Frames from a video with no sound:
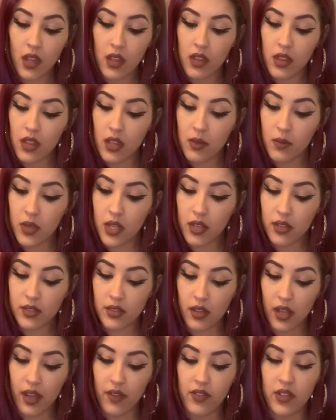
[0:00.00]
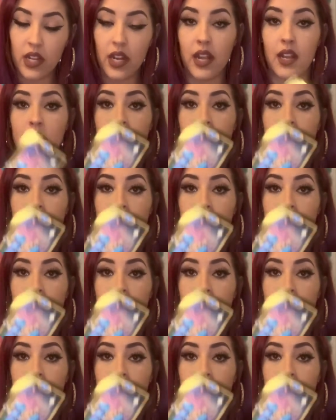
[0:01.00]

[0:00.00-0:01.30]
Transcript: And then we also have the Knight of